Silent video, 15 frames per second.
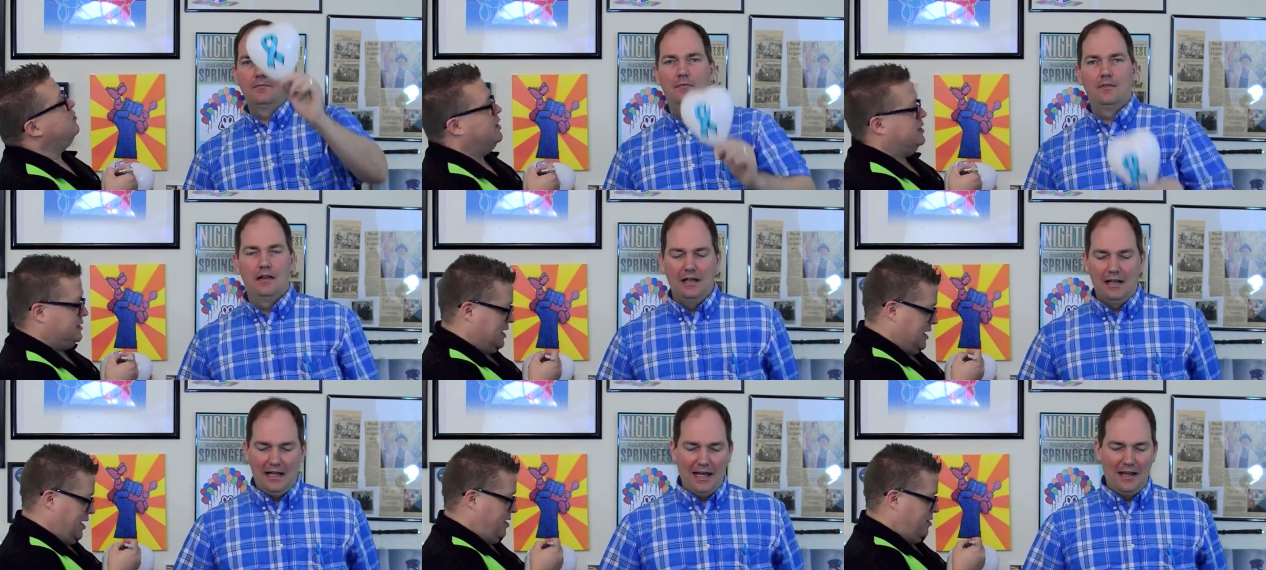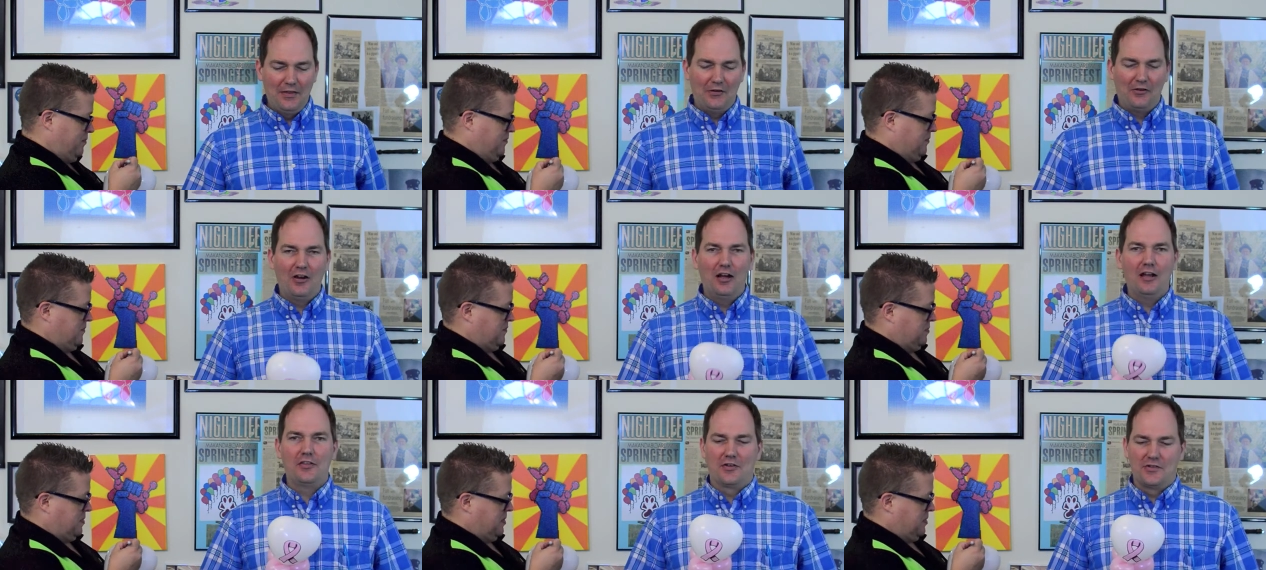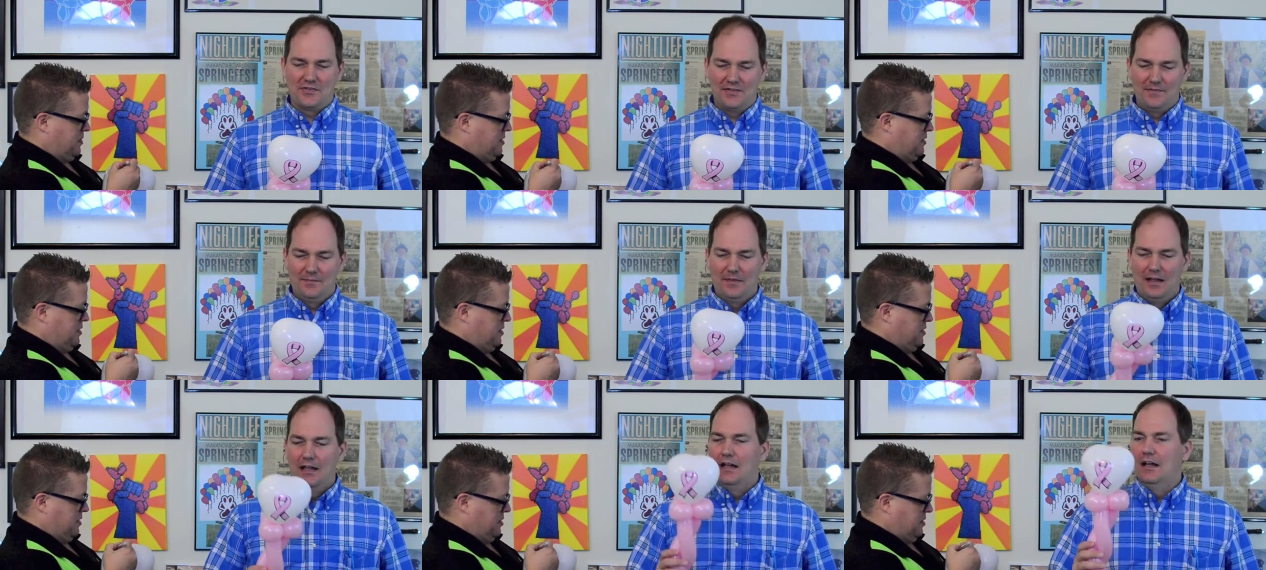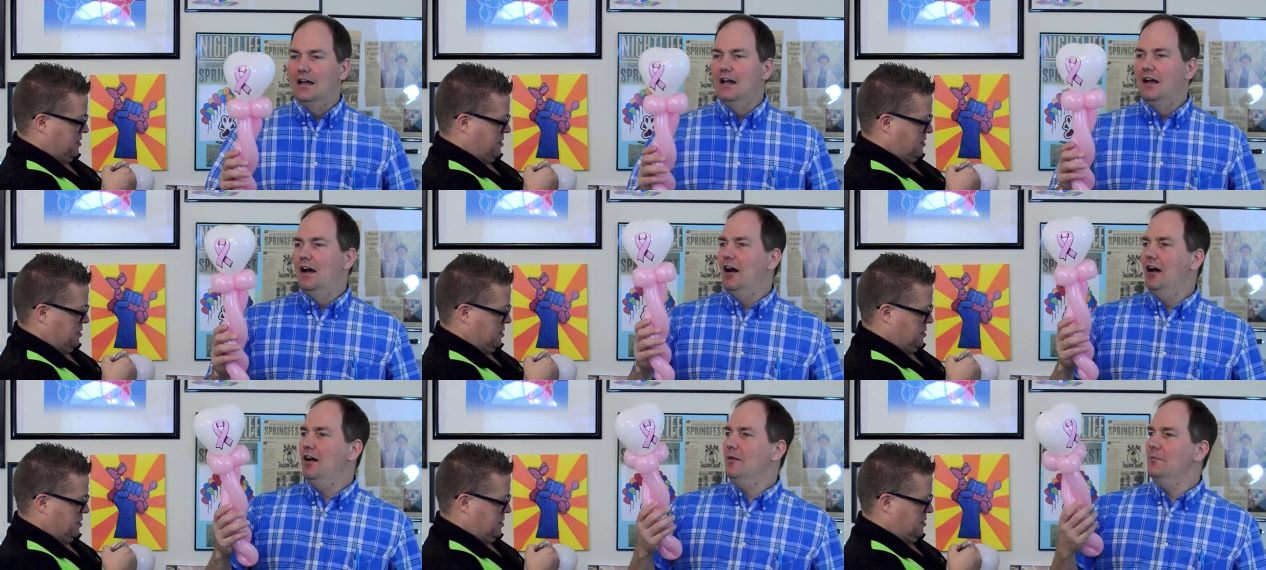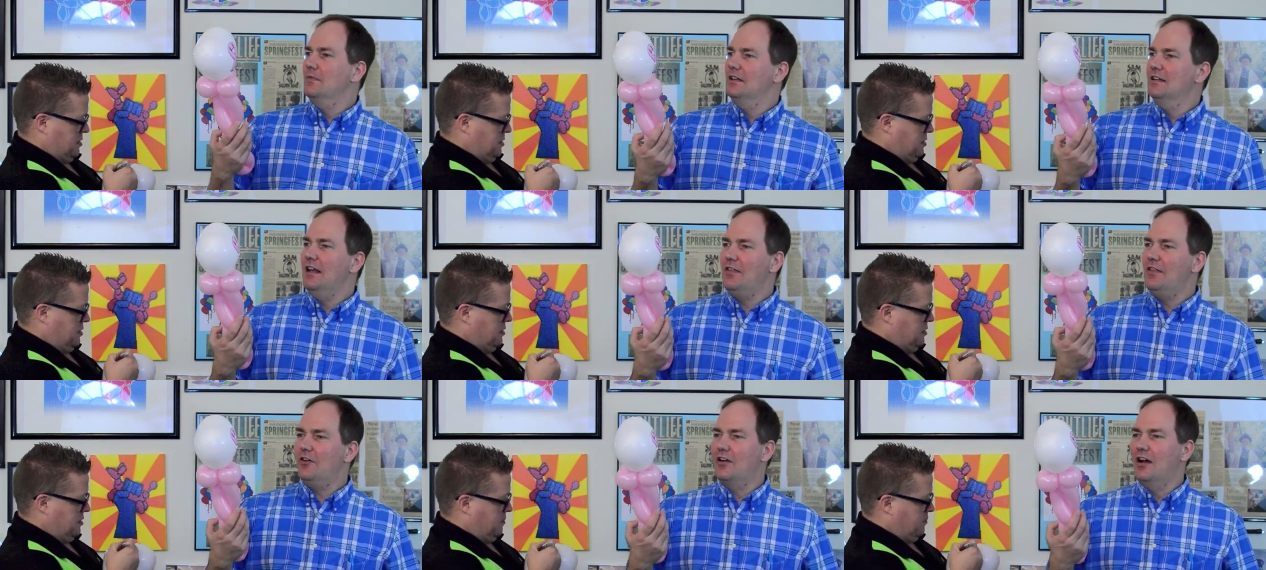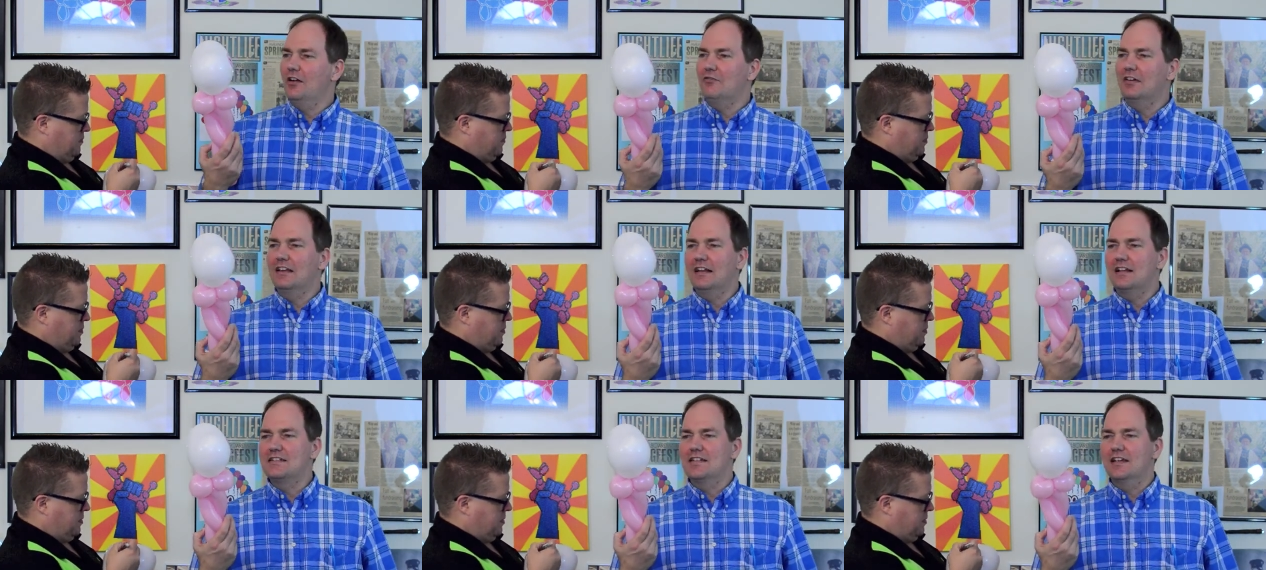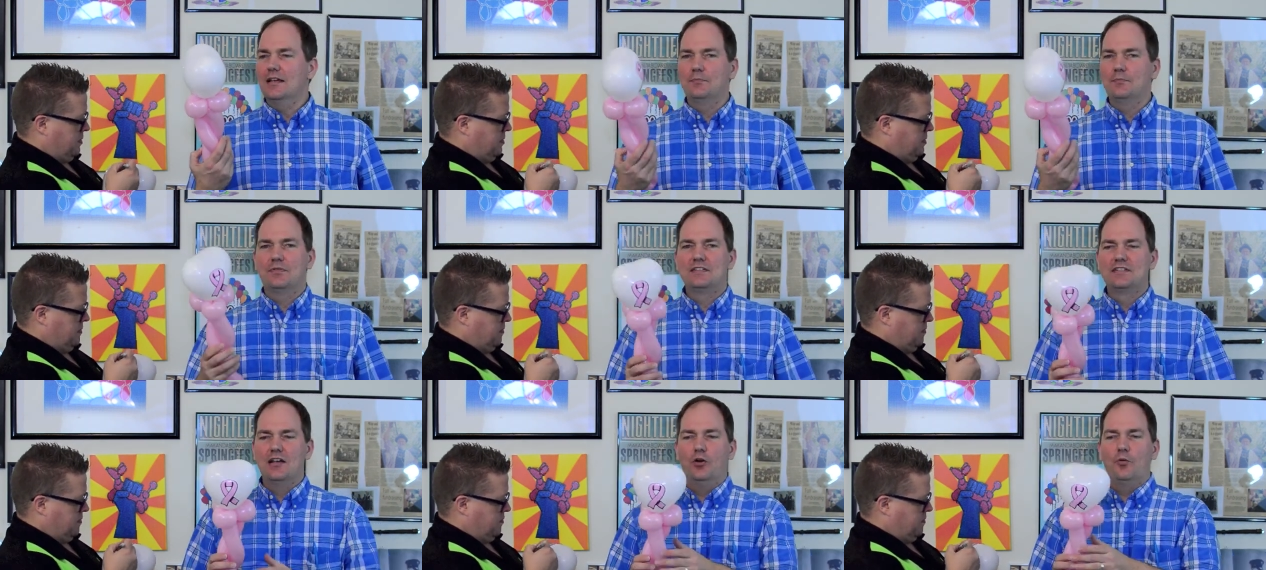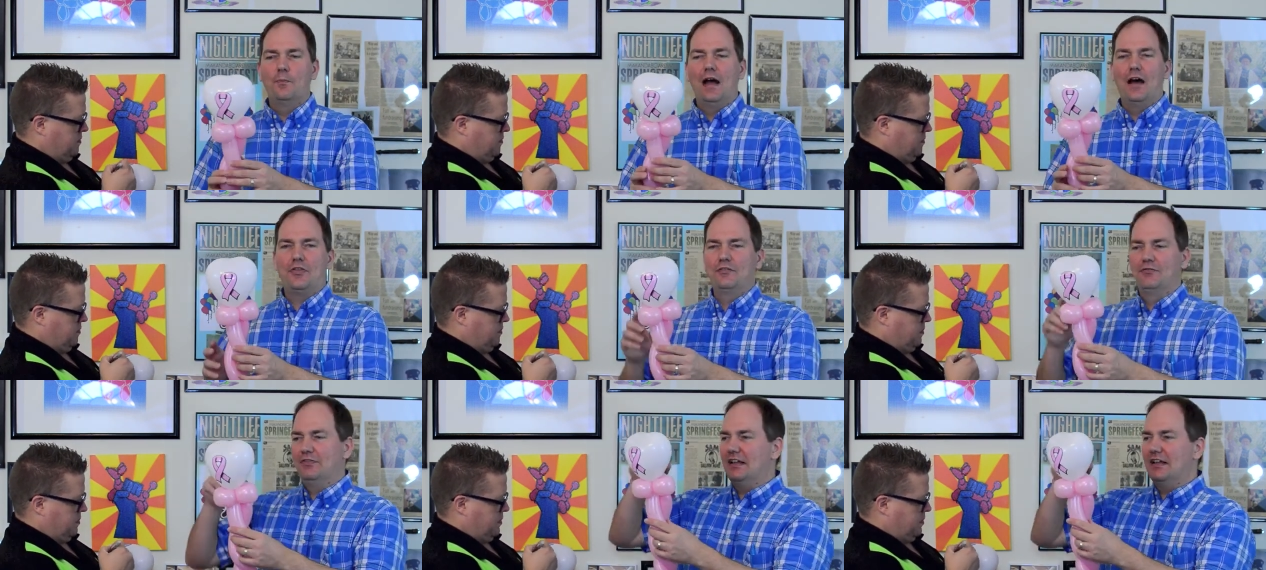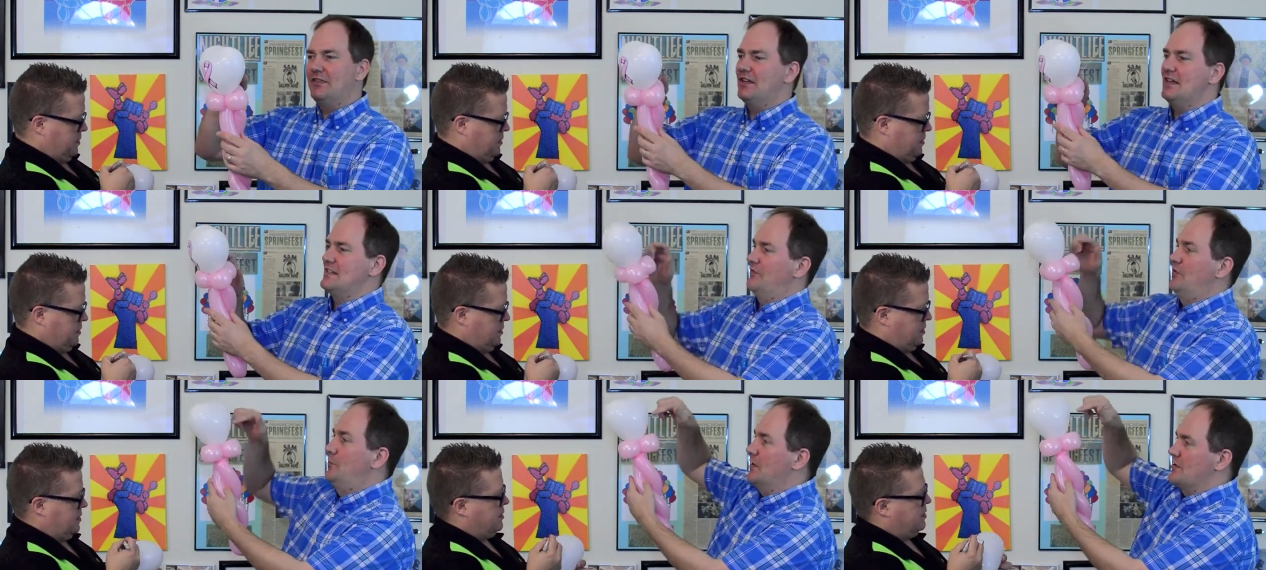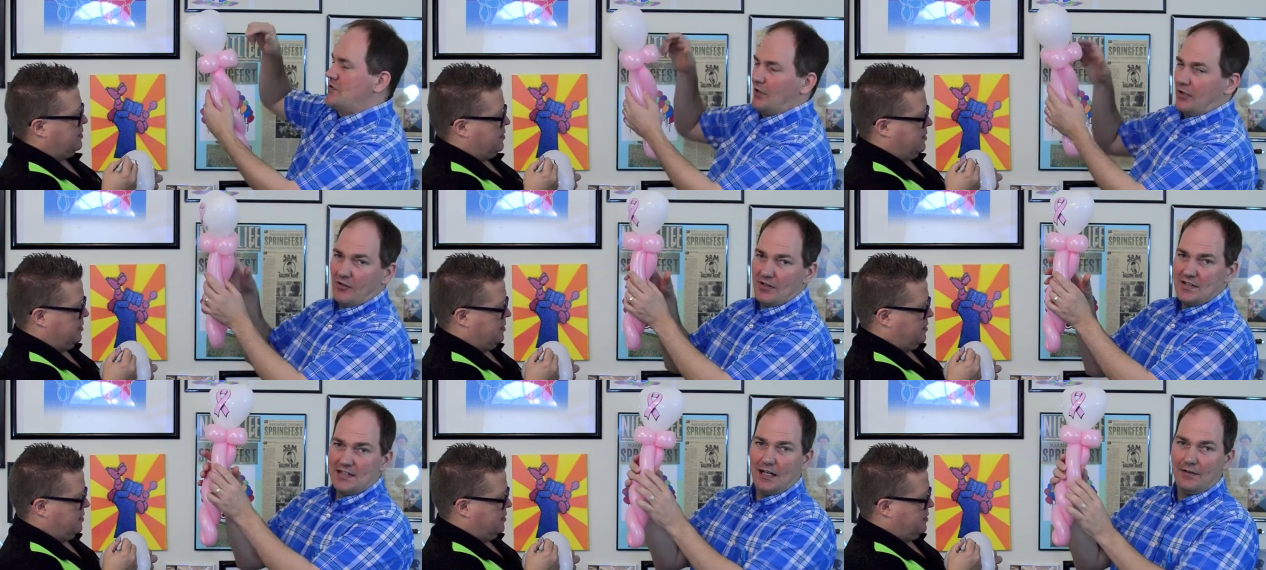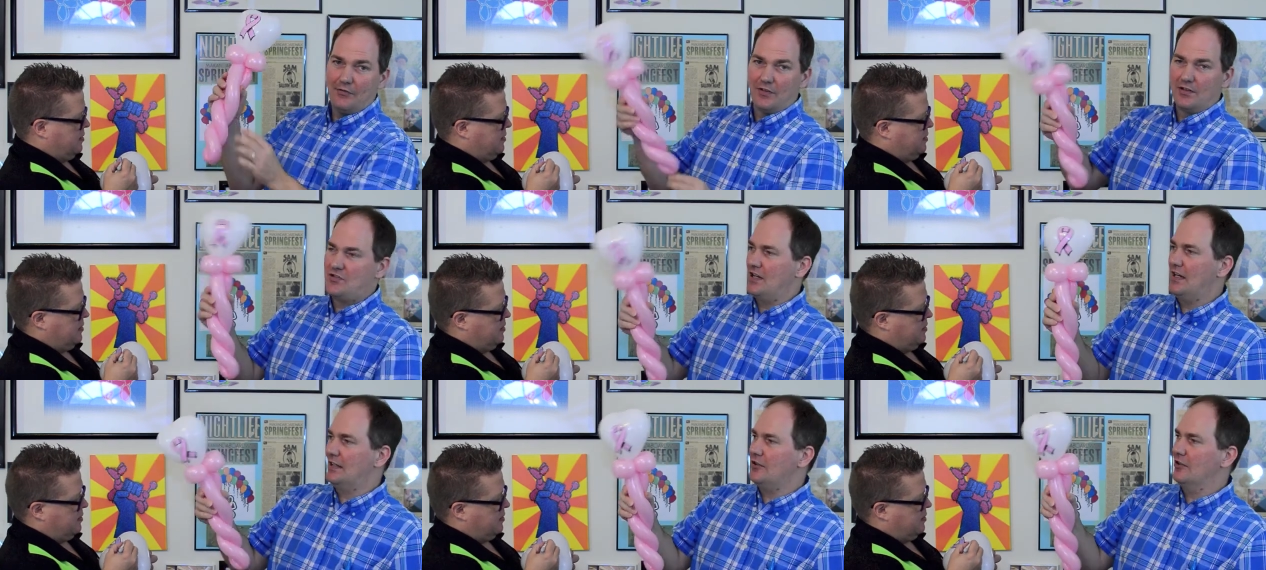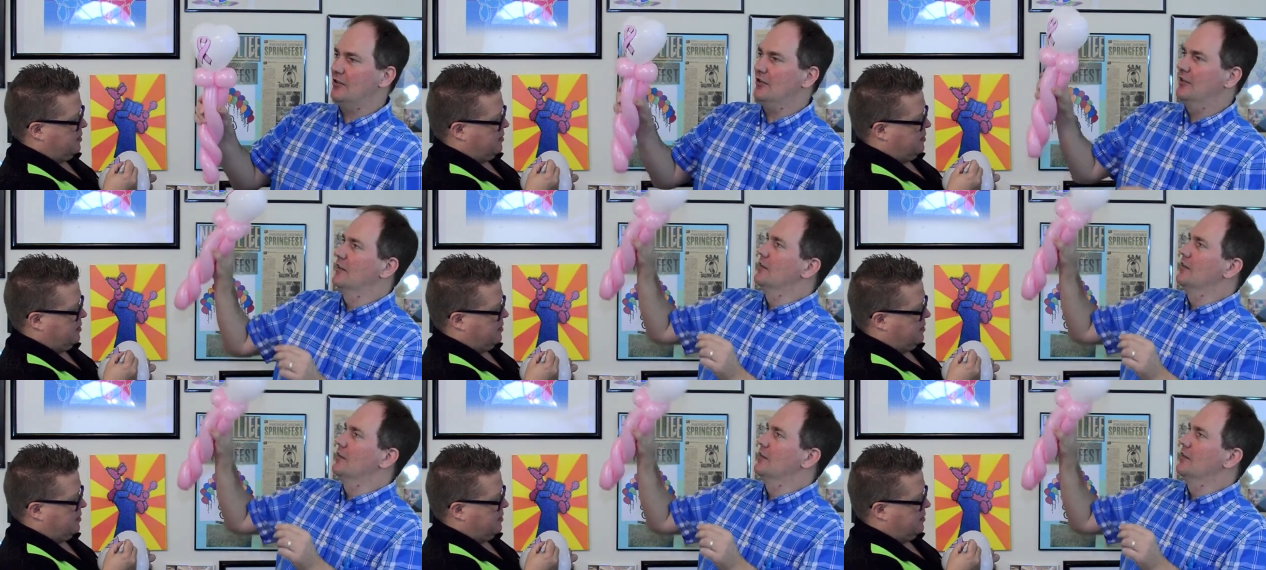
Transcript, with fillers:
Speaker 1: Right there. And there are others. Um, another unrelated tip, don't mouth inflate these if you put sugar inside for the shaker